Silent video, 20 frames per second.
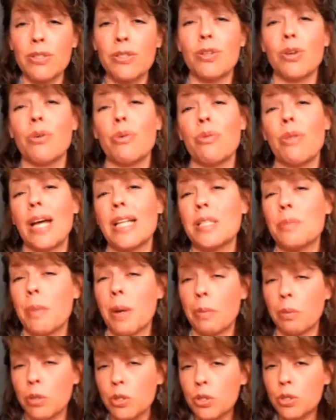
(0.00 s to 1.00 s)
So that's
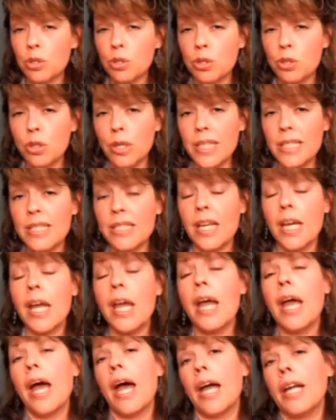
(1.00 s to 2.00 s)
my personal choice,
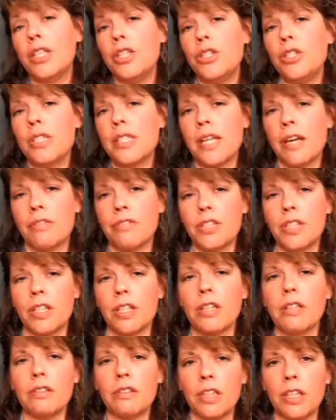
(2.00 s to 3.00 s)
and you just have
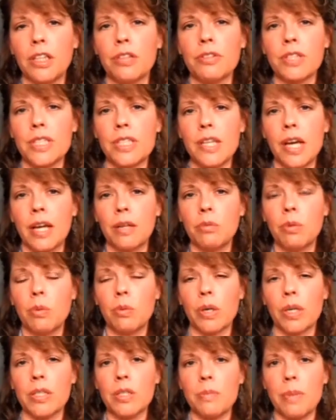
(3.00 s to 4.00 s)
to, decide what
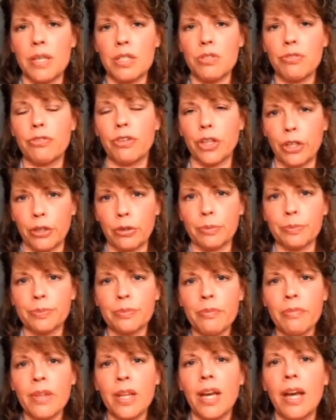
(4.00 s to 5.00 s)
works best for you.
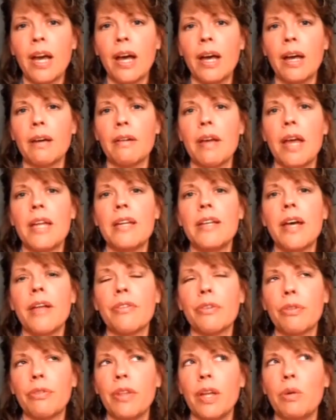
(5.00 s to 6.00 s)

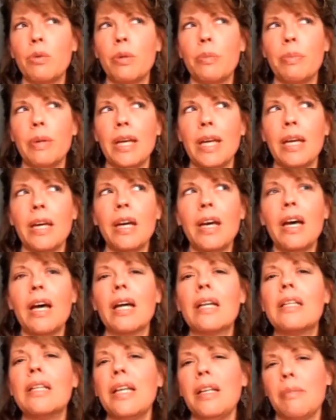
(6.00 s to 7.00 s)
Another thing would be
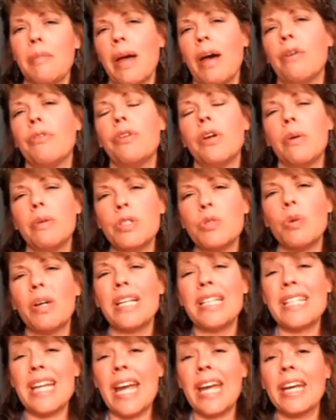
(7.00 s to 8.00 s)
a clean mouth. You always want
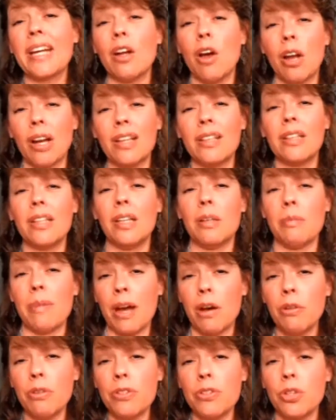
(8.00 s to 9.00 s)
to take it on a clean
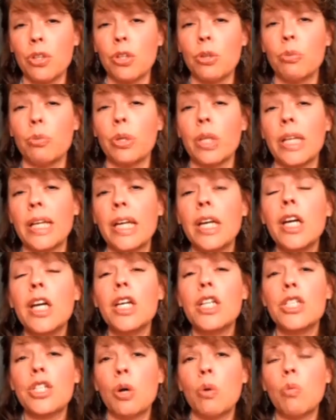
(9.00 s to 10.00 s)
mouth, so you really
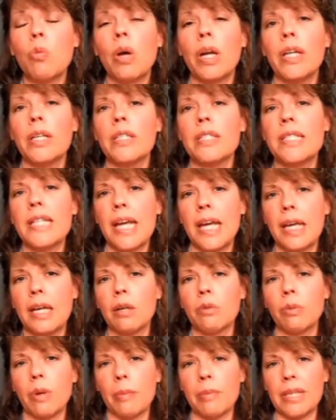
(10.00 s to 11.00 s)
don't want to take
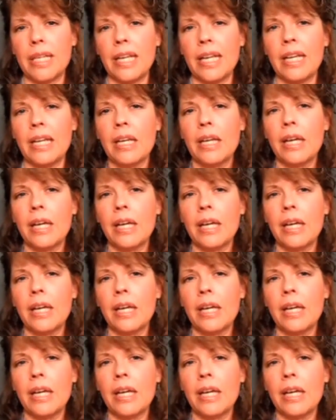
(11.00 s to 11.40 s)
a remedy.